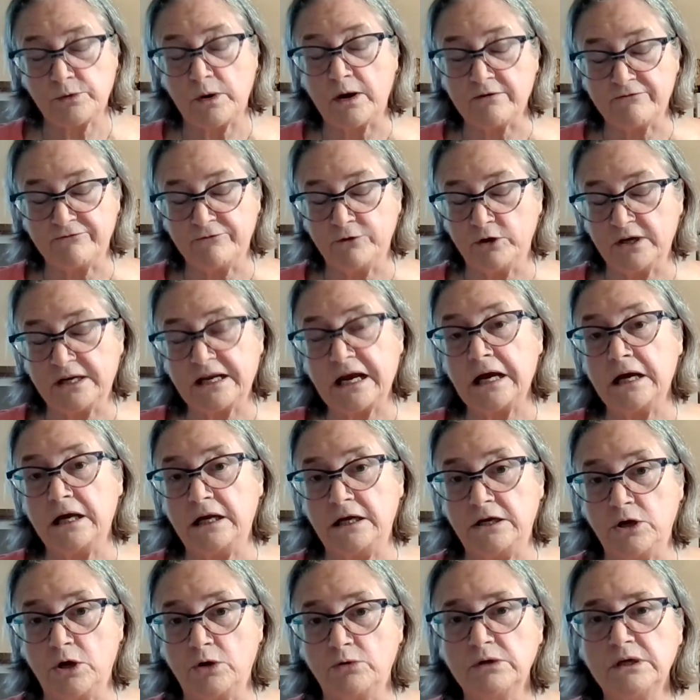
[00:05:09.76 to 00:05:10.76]
square foot
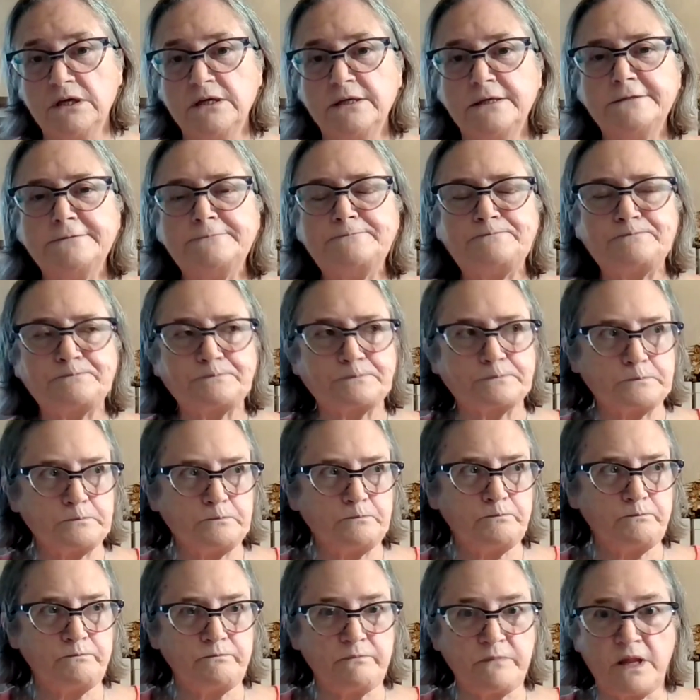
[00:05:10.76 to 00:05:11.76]
condo
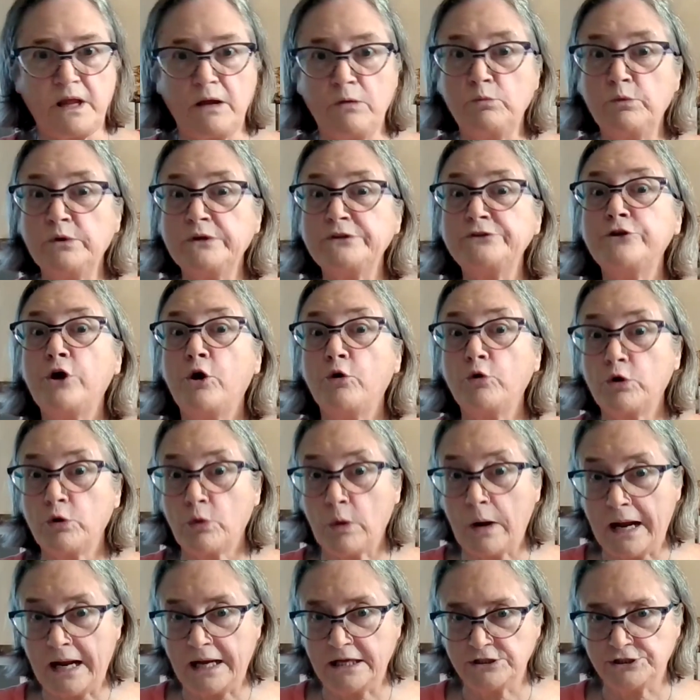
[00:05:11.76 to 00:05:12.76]
with no
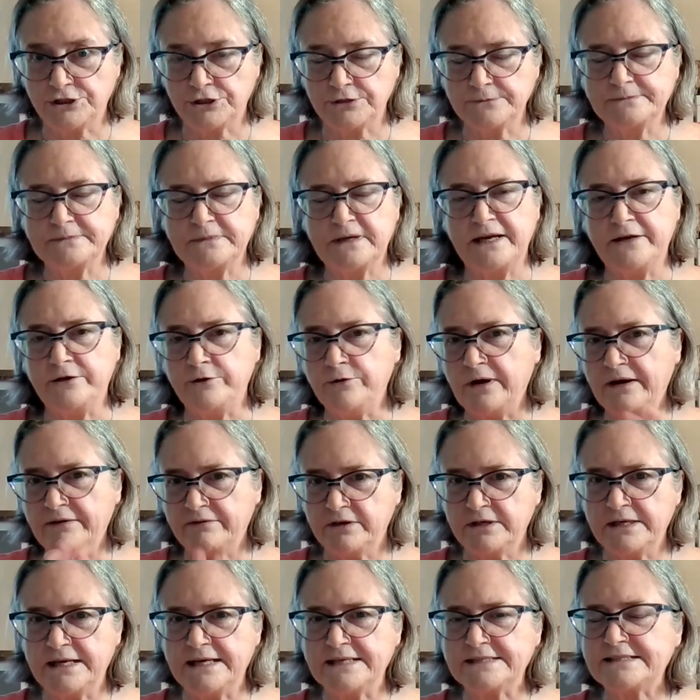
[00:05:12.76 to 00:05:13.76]
garage. I do
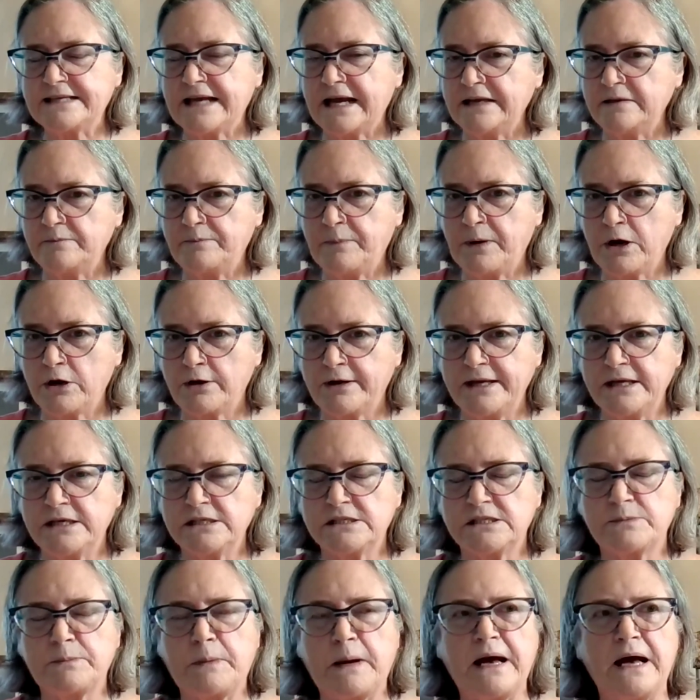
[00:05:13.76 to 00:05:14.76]
have a assigned
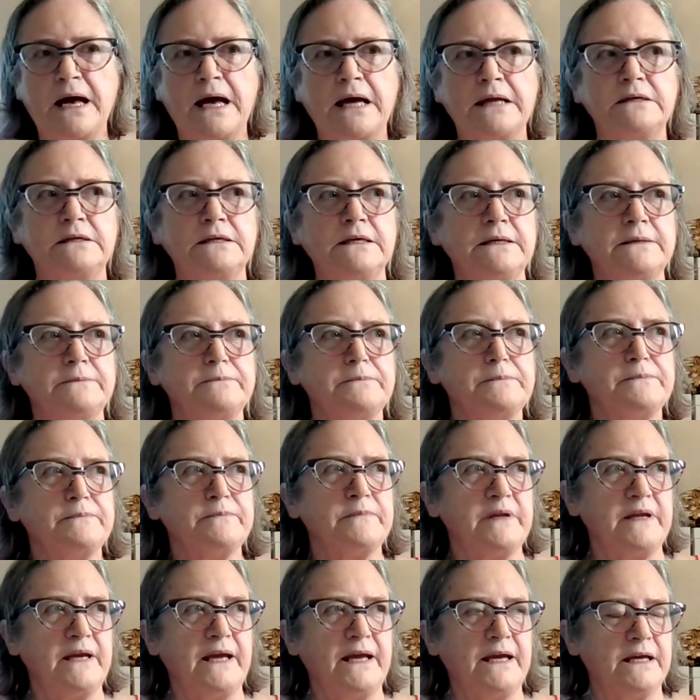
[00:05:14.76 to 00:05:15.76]
parking spot,
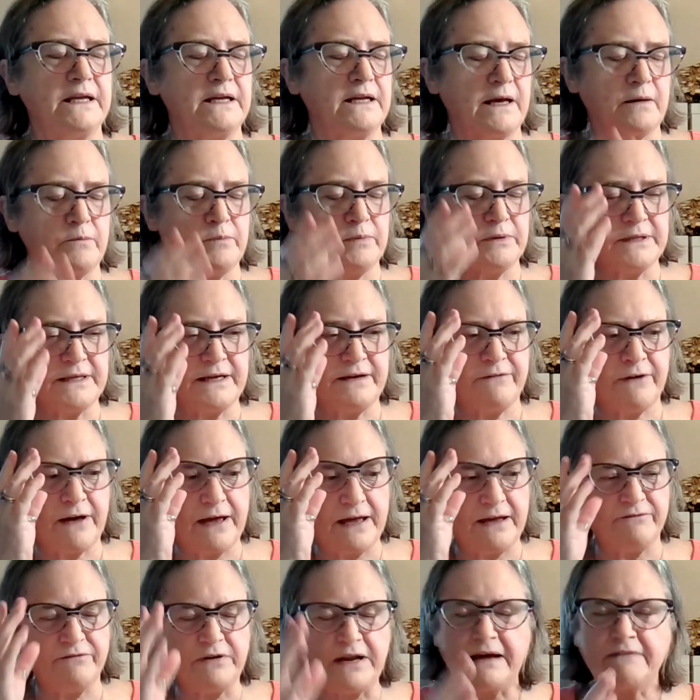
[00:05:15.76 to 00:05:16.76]
and I believe
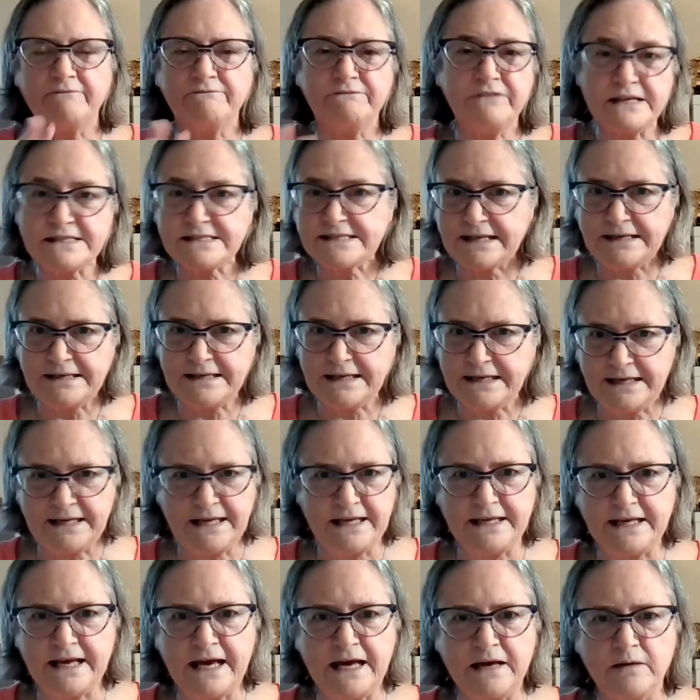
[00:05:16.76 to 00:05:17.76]
I have not
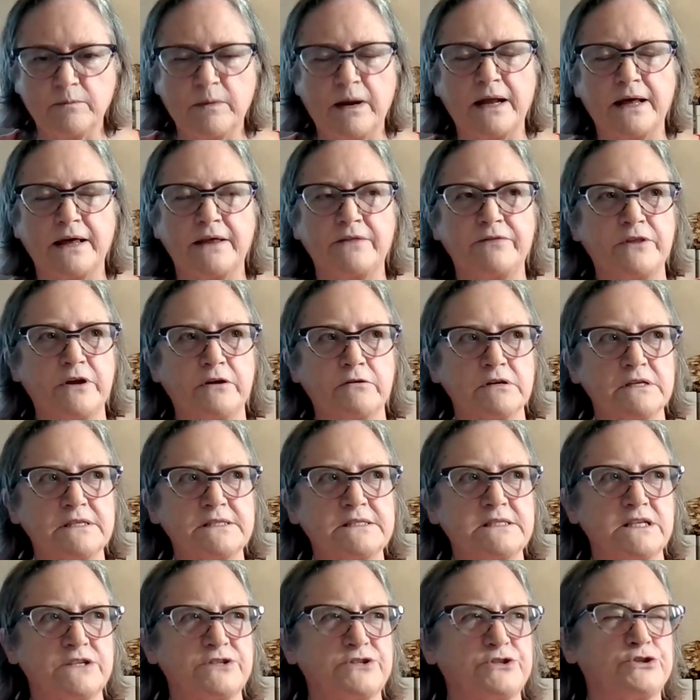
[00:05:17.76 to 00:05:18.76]
visited it yet, but there
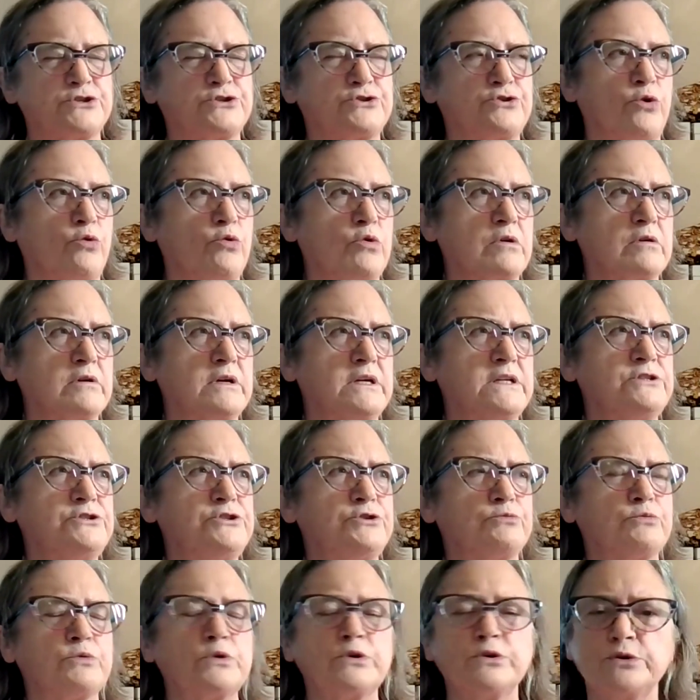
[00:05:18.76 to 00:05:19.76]
is a
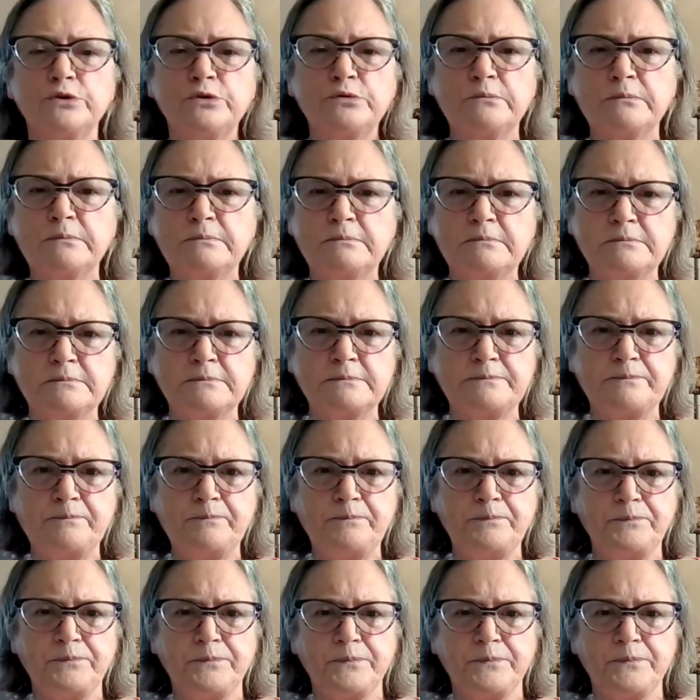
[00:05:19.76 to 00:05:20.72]
storage room